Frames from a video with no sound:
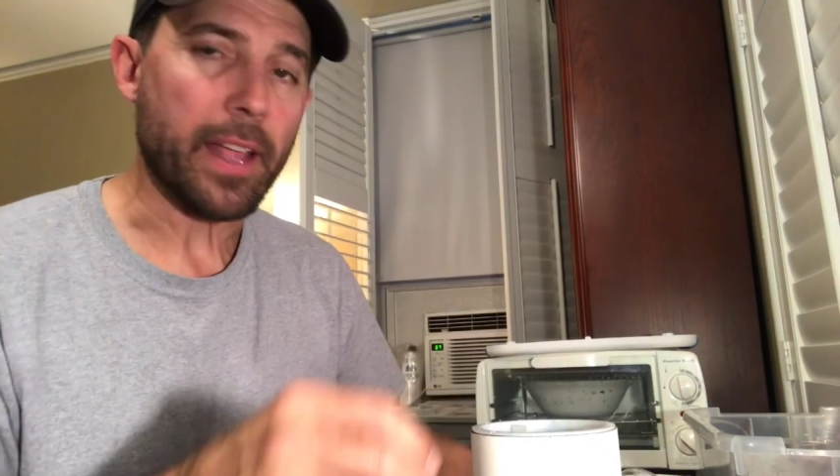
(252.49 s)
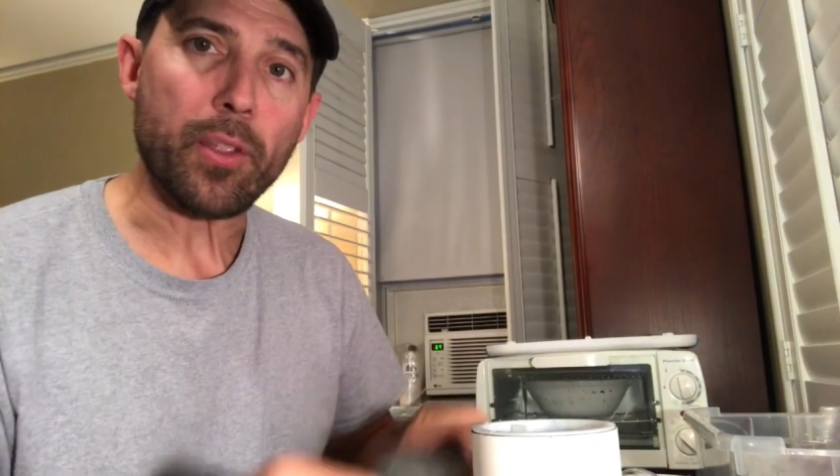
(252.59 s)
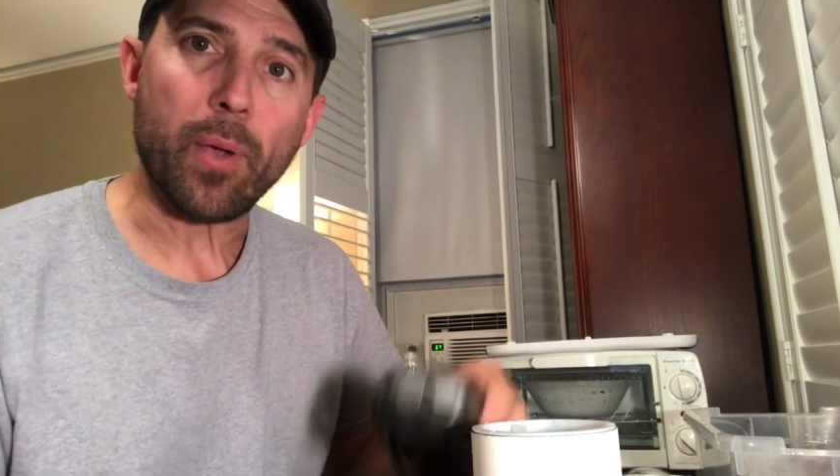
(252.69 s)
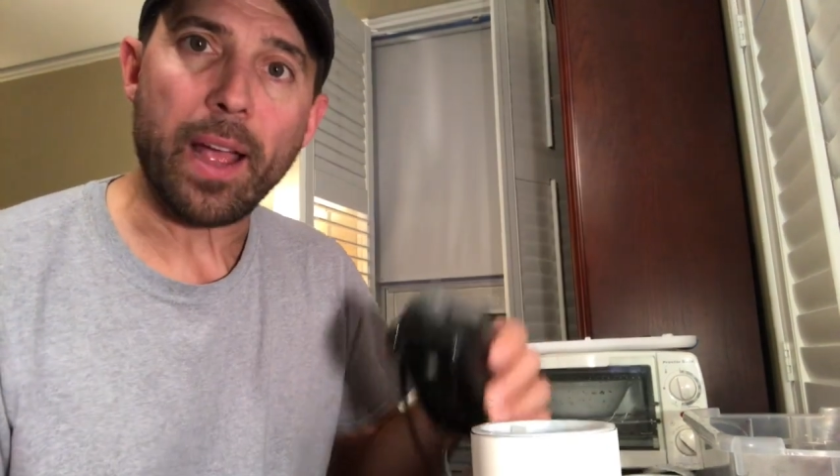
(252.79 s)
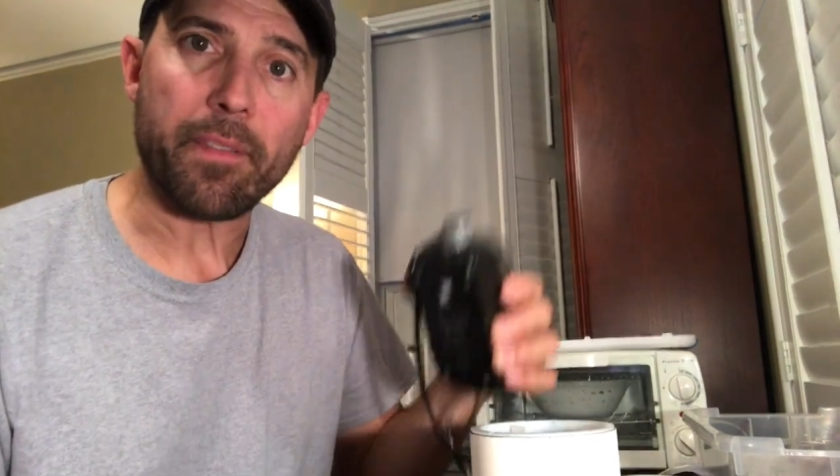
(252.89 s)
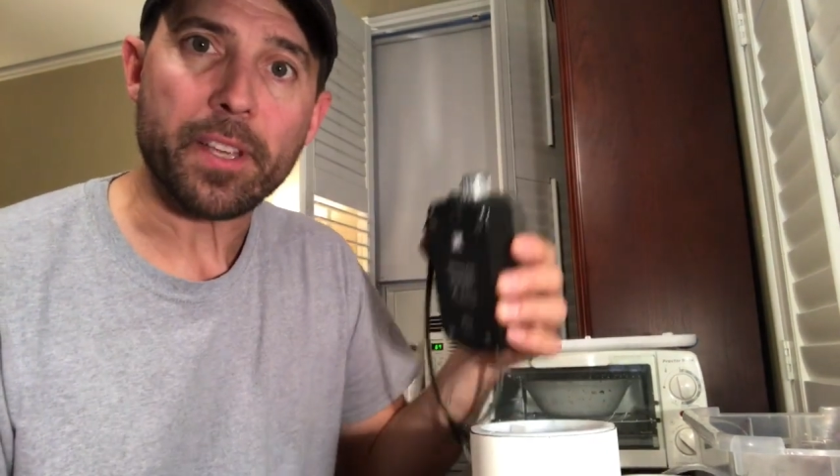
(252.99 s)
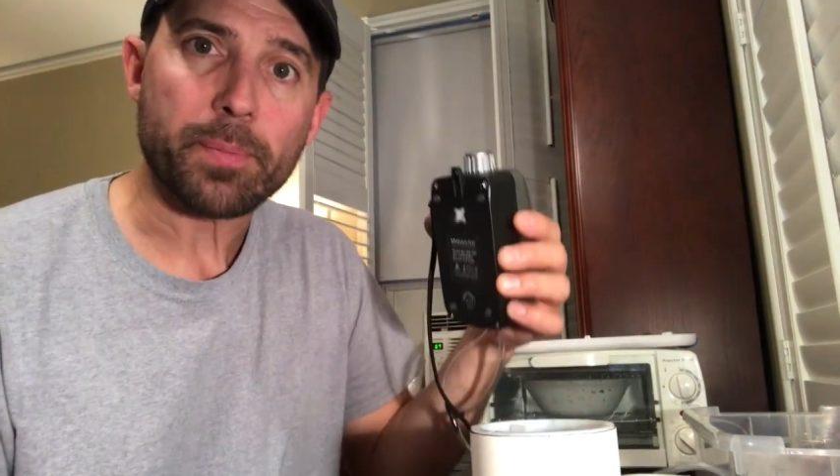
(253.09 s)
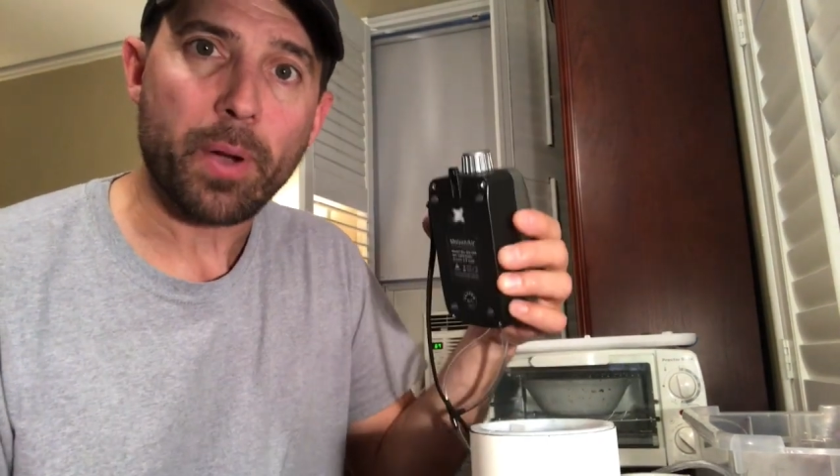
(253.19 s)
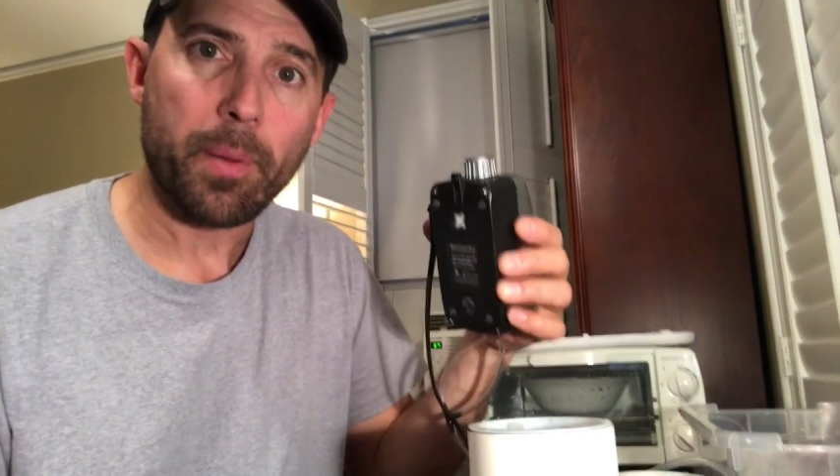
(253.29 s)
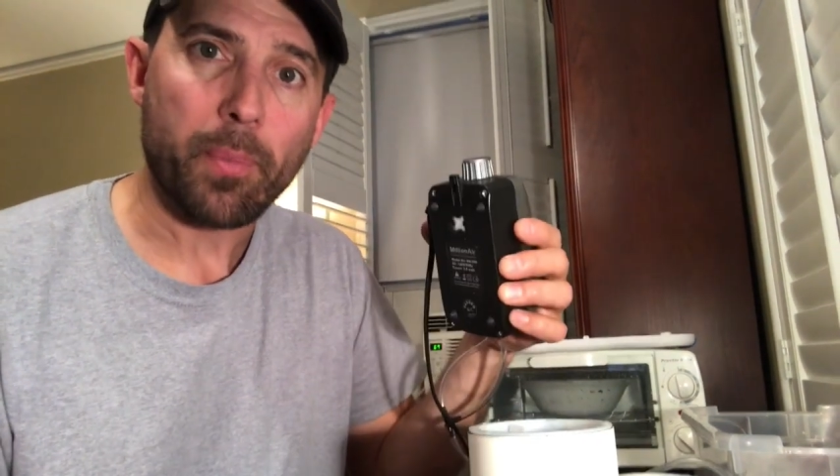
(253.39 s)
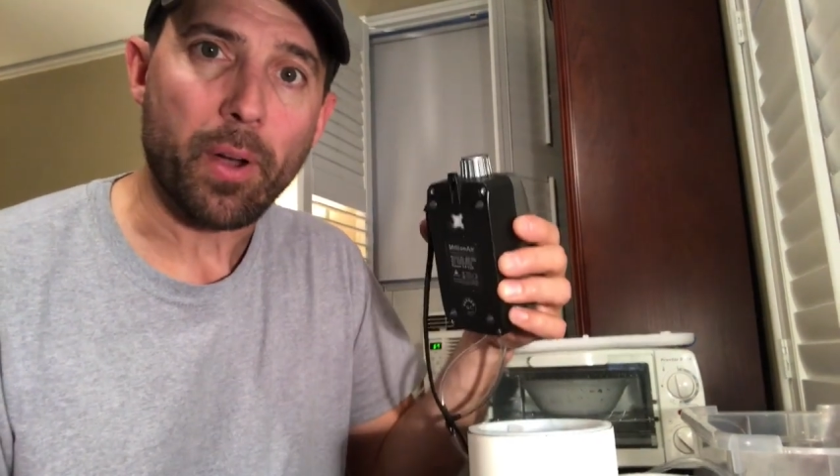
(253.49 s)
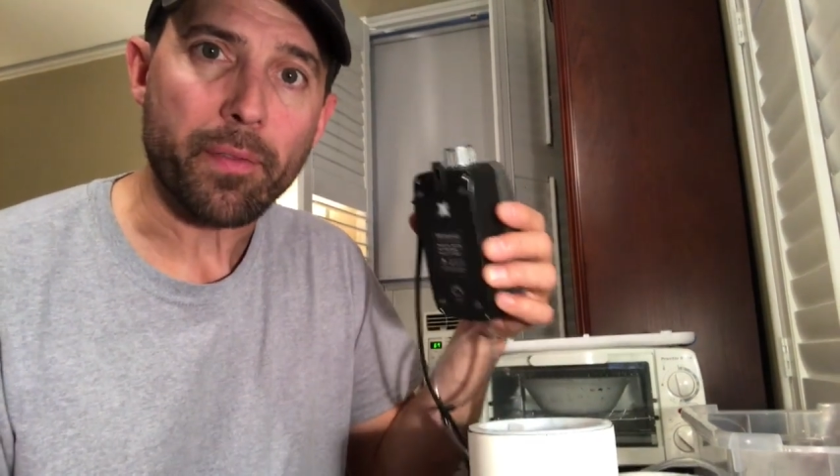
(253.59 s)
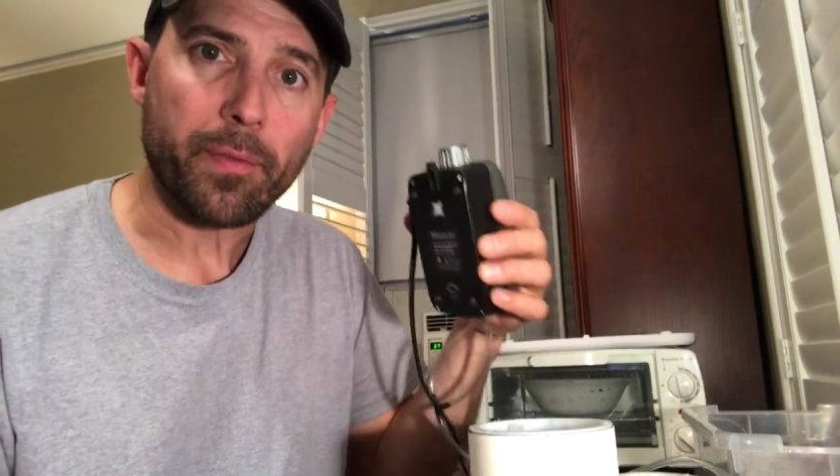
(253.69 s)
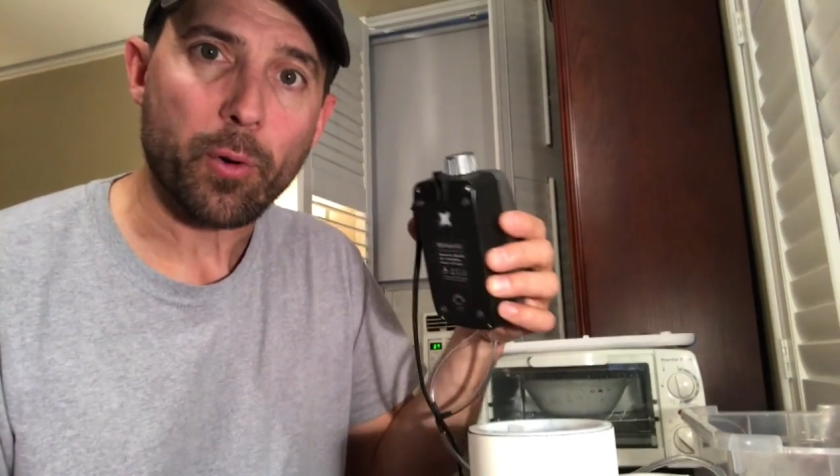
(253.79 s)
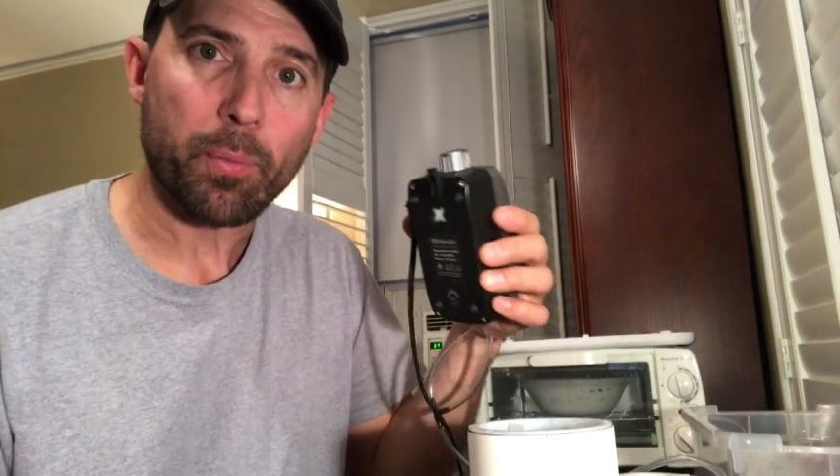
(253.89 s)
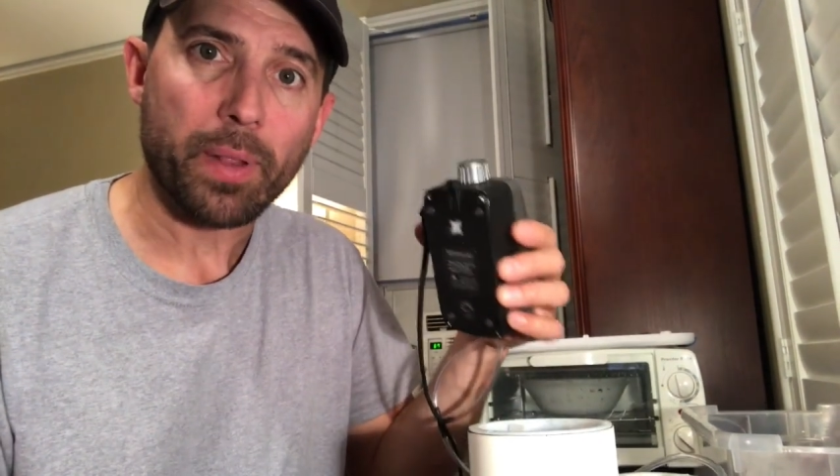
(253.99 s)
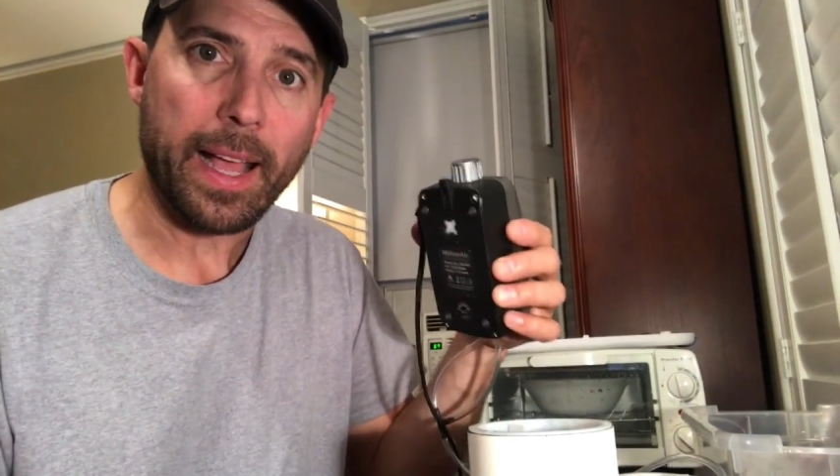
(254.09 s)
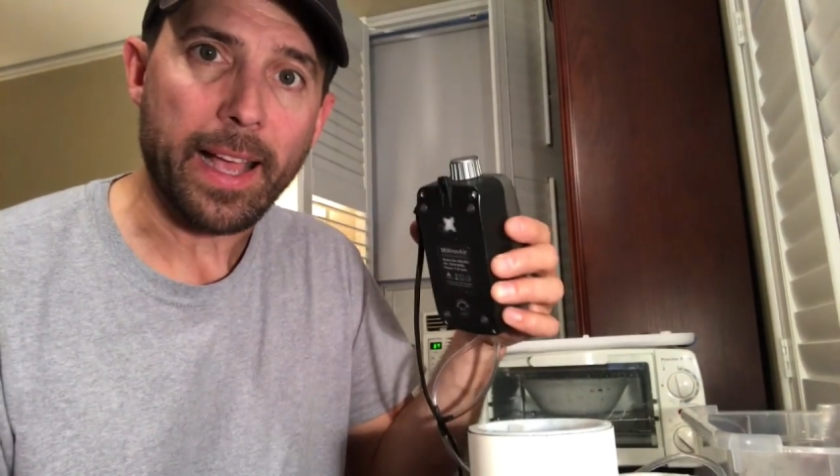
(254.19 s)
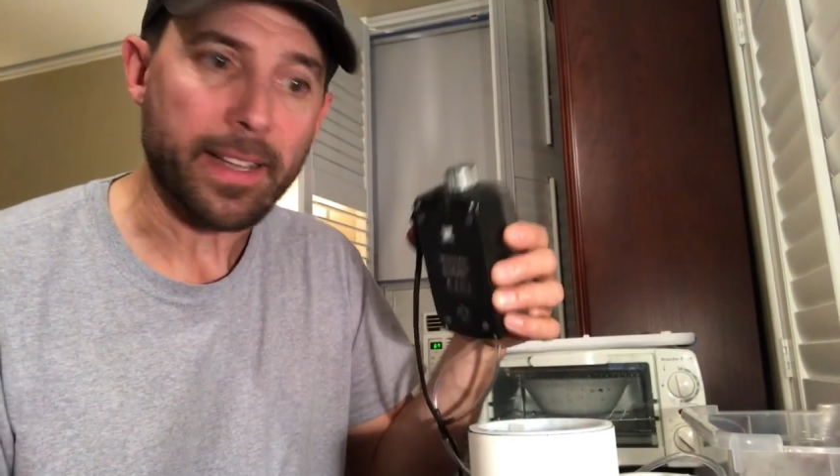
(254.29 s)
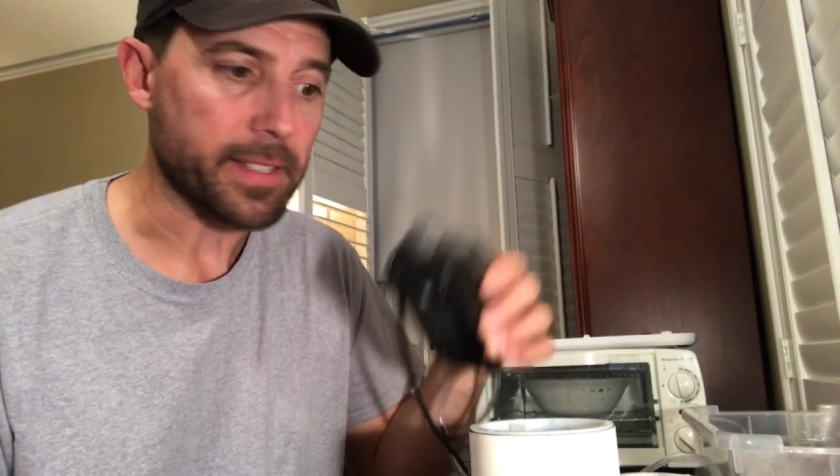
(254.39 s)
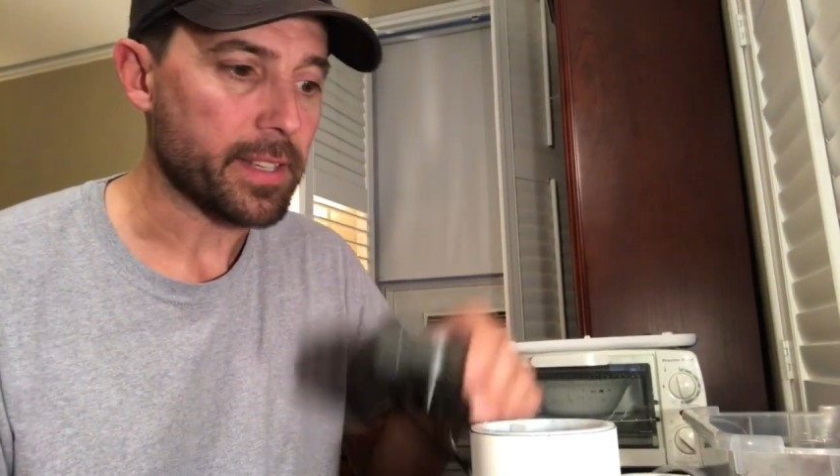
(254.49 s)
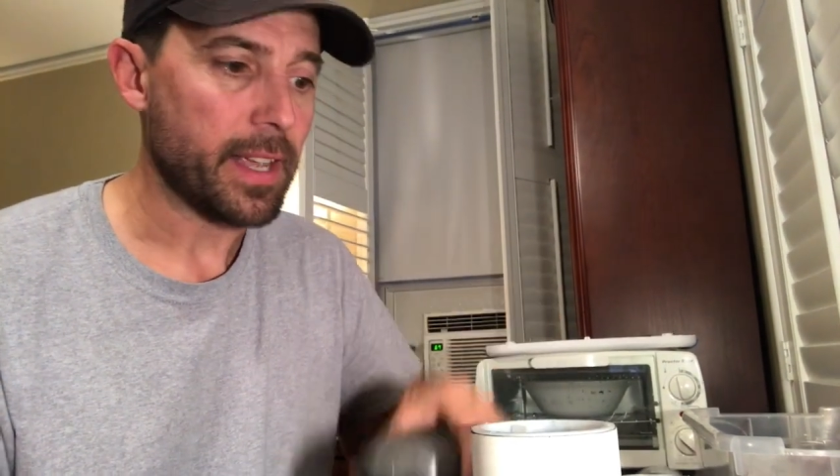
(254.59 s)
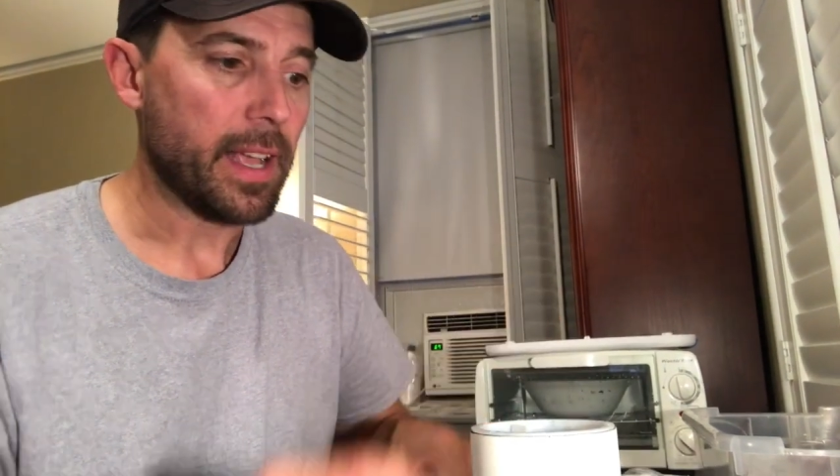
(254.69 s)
and you have this pump on full blast,